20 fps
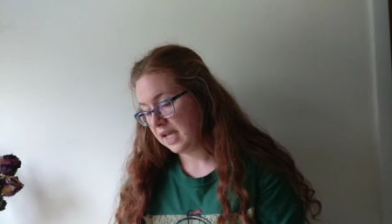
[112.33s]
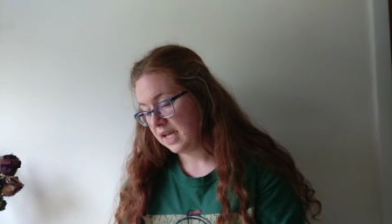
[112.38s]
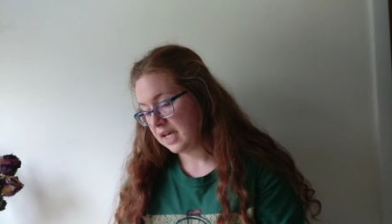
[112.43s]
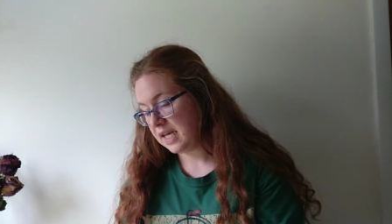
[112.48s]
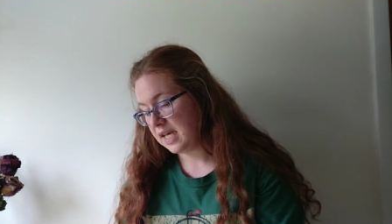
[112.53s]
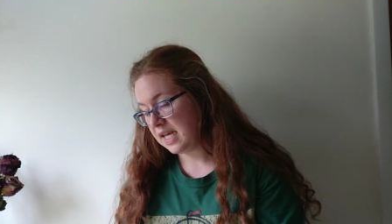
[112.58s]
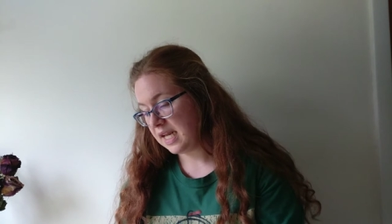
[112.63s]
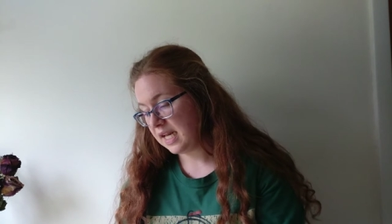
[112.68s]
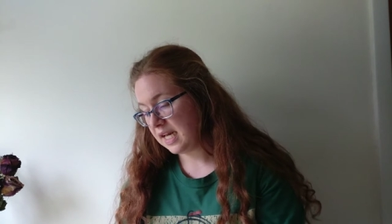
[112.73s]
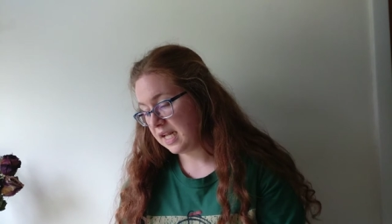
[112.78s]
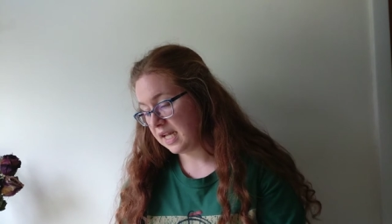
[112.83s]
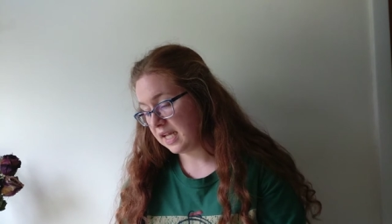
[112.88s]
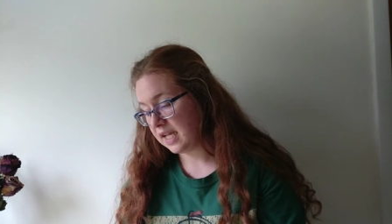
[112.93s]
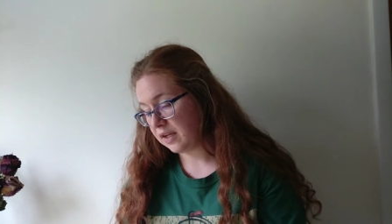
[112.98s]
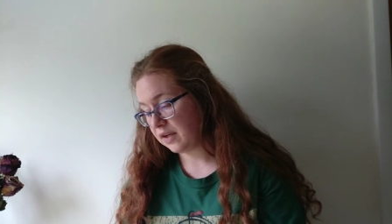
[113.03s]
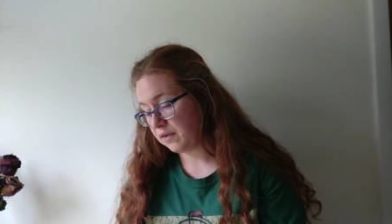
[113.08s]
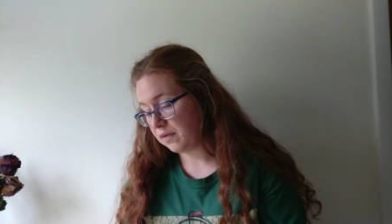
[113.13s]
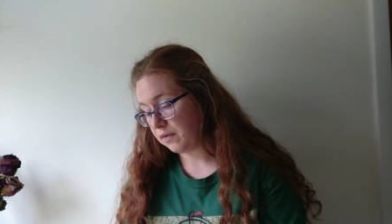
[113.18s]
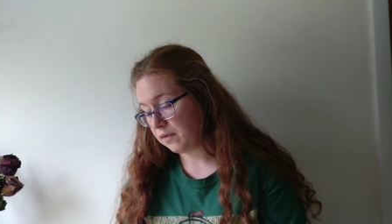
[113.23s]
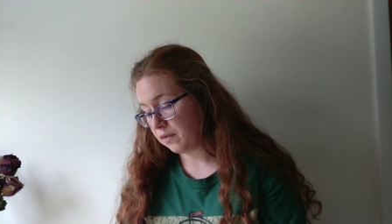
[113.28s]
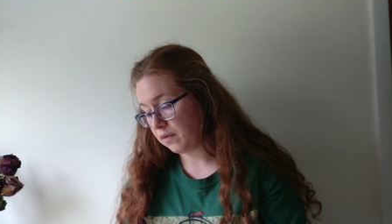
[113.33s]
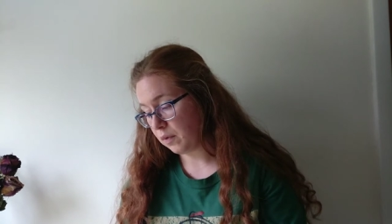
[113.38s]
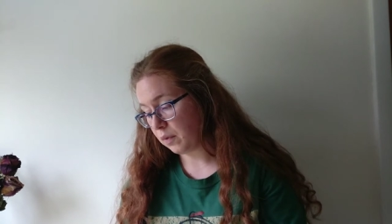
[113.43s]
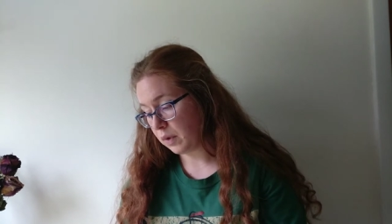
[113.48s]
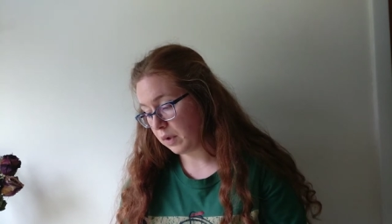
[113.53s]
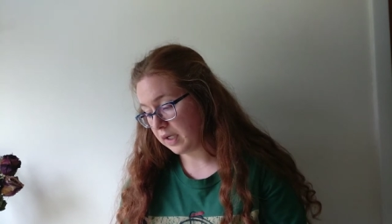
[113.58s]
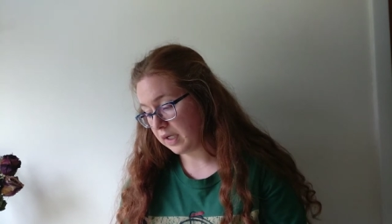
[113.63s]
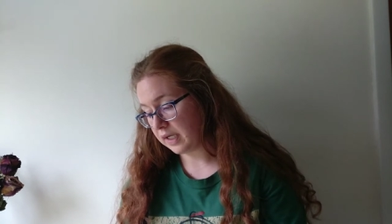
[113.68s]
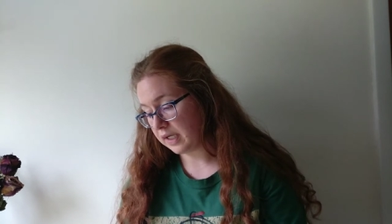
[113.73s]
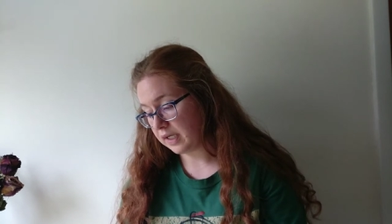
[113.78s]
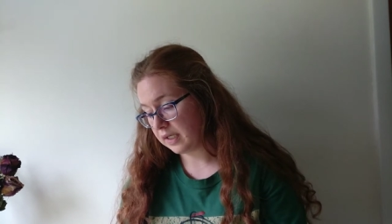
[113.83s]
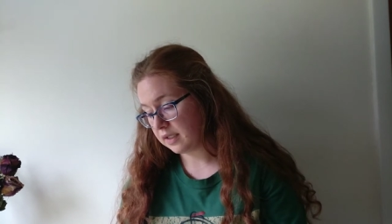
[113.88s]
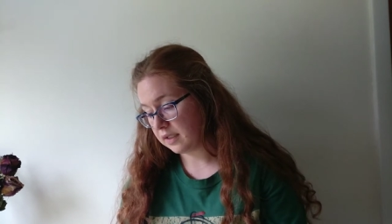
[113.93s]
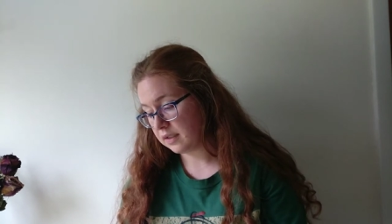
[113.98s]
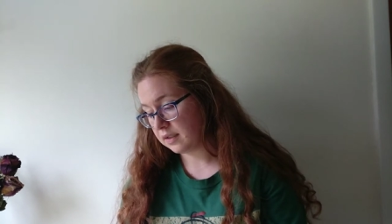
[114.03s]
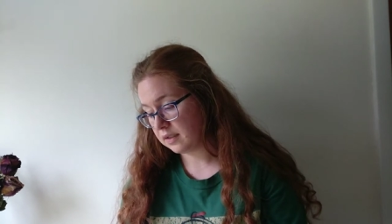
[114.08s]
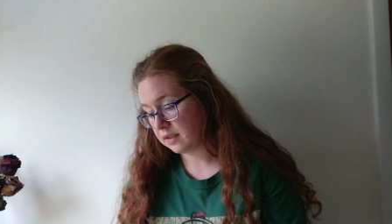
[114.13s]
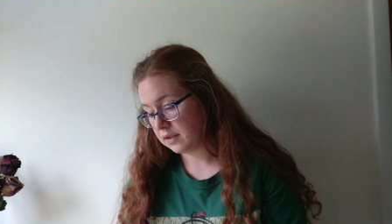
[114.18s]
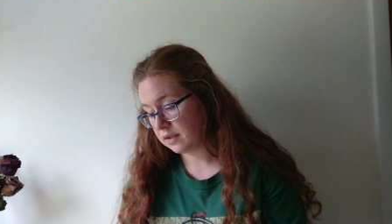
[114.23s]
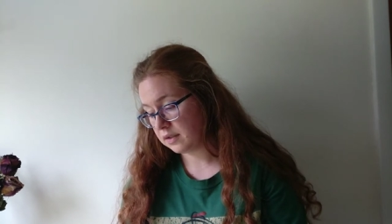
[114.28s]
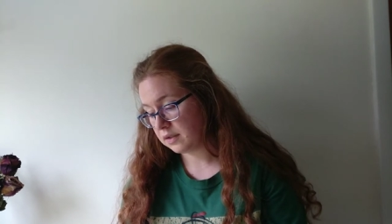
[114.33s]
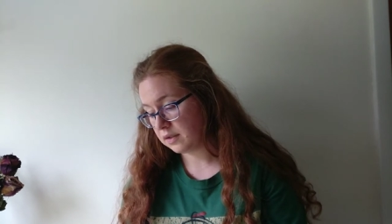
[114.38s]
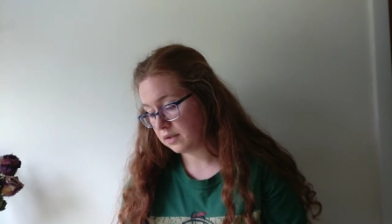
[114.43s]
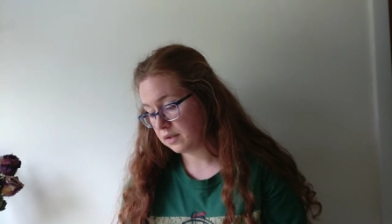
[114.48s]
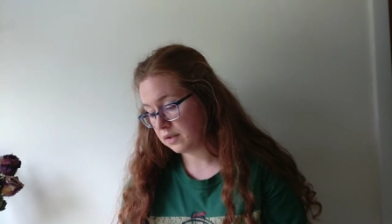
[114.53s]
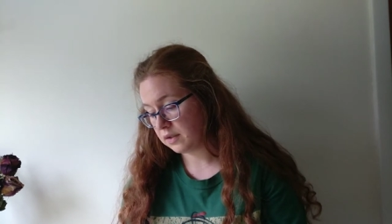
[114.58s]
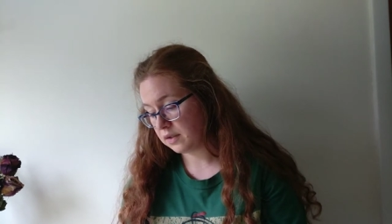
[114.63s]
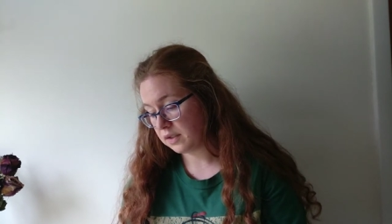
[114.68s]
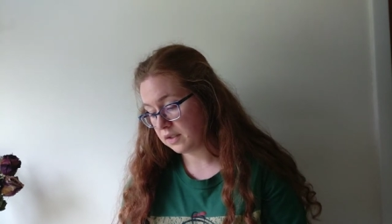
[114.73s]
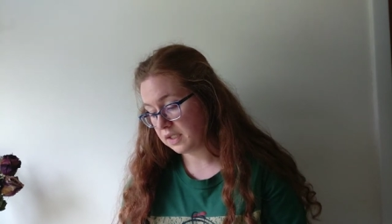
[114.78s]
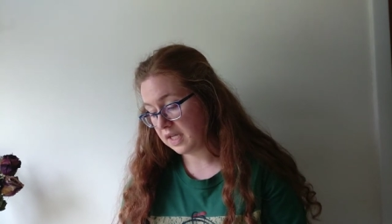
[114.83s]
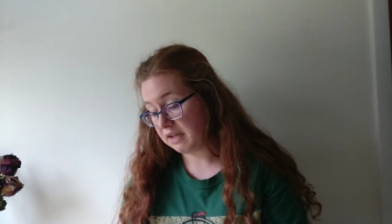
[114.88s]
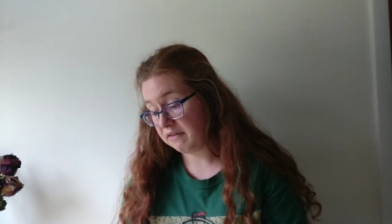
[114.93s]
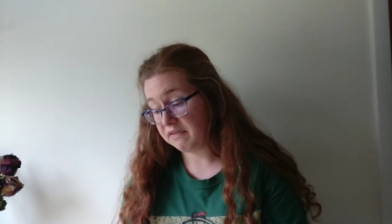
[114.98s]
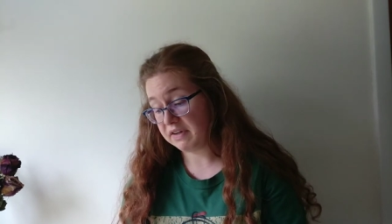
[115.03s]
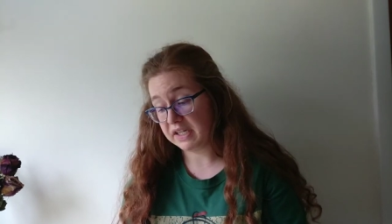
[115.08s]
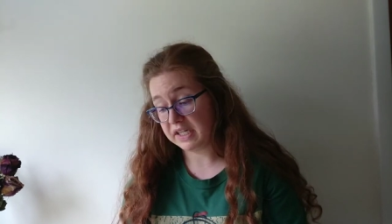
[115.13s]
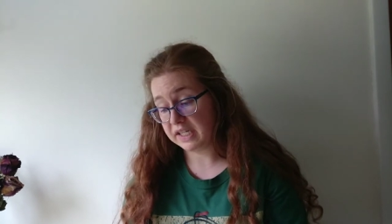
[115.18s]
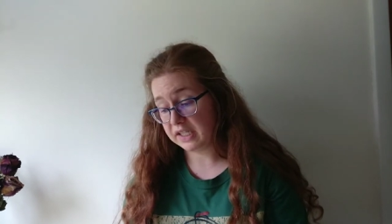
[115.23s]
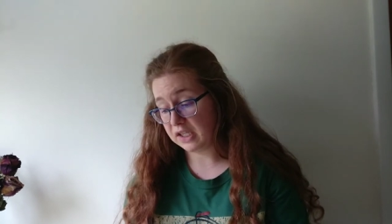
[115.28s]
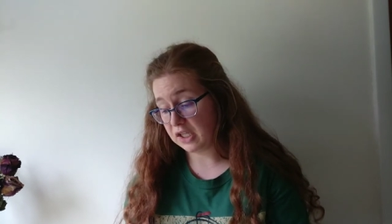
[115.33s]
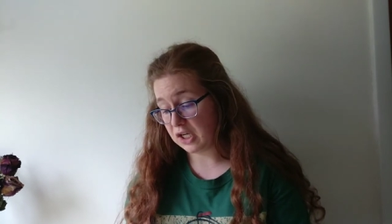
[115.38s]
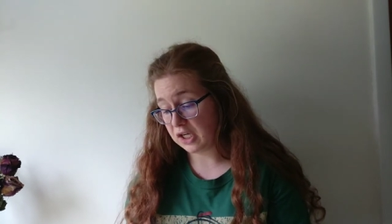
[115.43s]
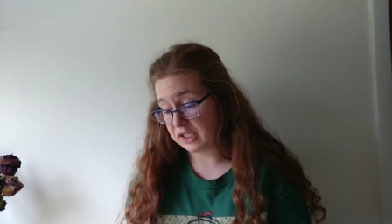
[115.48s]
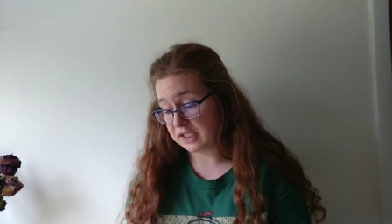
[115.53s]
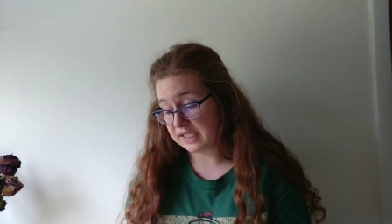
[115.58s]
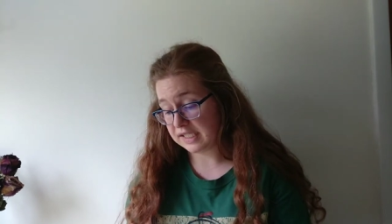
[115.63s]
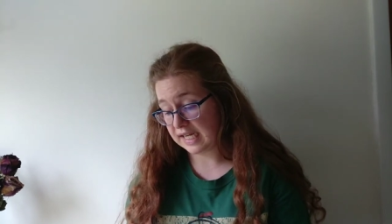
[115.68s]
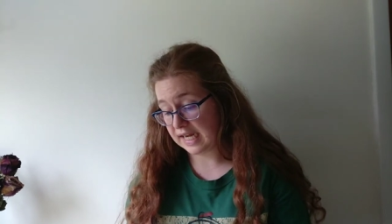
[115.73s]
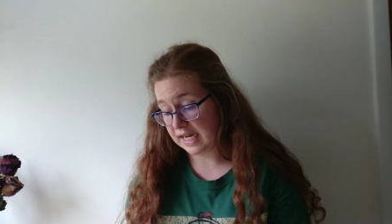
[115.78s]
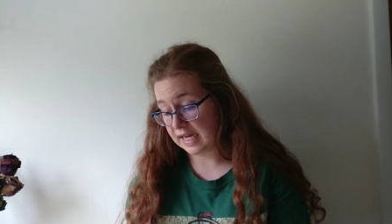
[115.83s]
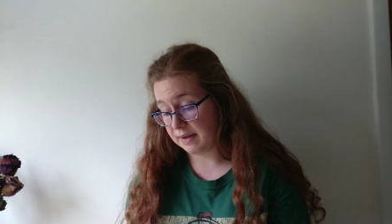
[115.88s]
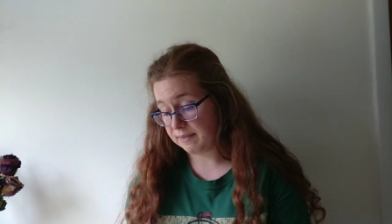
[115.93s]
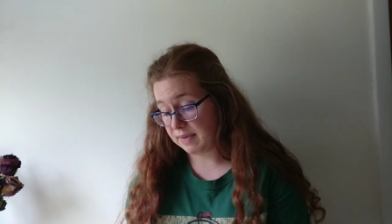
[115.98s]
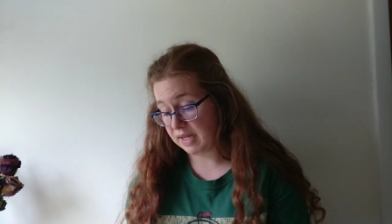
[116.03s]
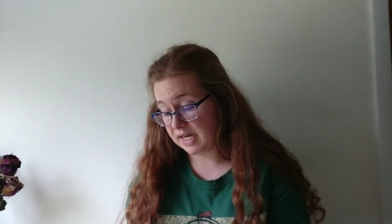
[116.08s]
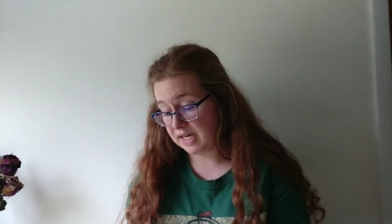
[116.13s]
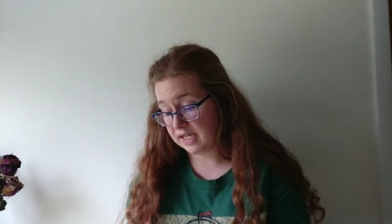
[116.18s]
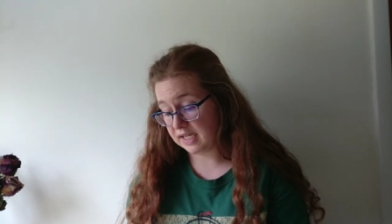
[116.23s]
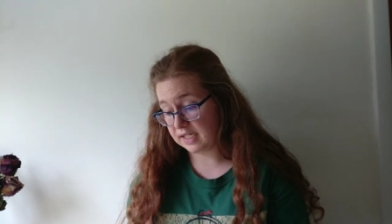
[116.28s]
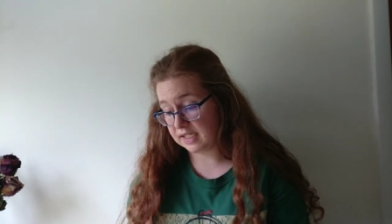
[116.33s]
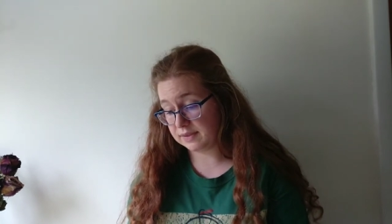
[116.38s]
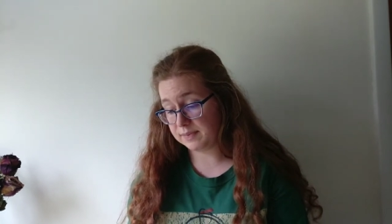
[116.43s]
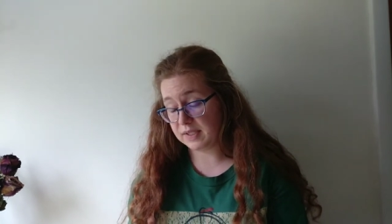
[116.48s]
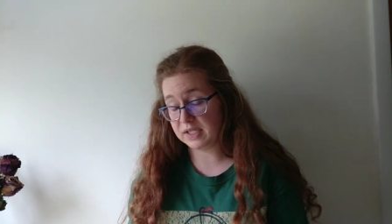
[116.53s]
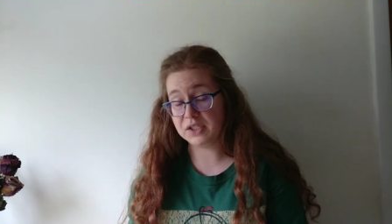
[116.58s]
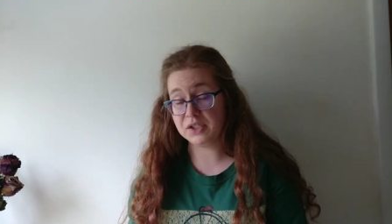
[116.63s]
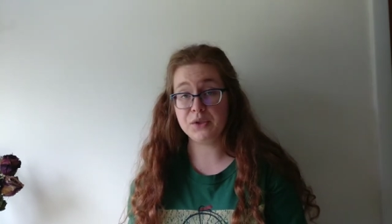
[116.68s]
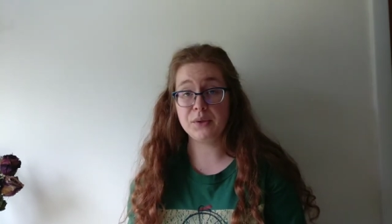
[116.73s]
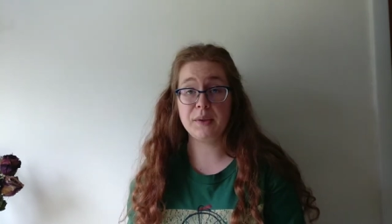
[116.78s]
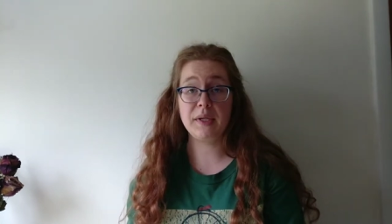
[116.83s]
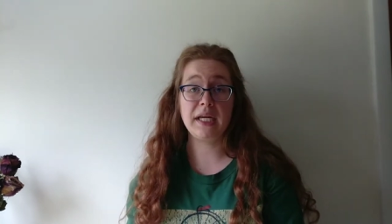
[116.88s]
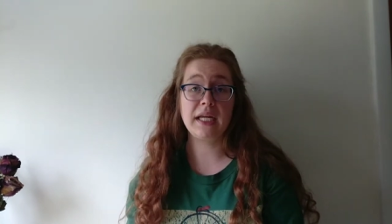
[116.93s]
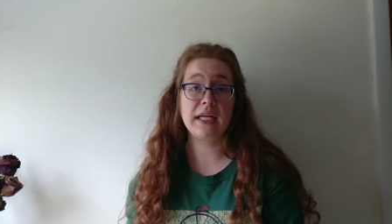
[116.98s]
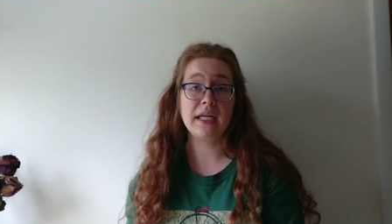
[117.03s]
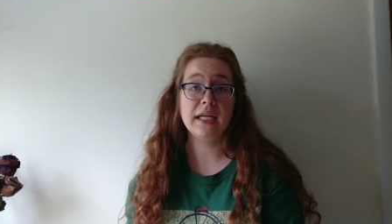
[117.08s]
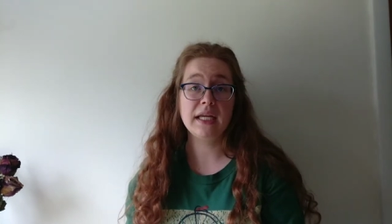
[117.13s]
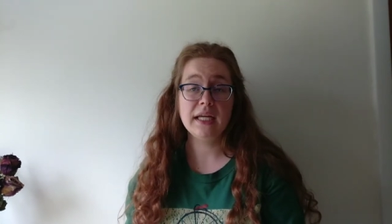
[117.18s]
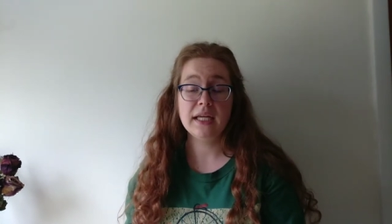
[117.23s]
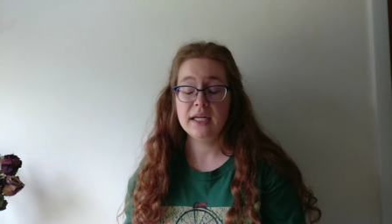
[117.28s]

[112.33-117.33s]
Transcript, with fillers: knitting for a very long time and has been doing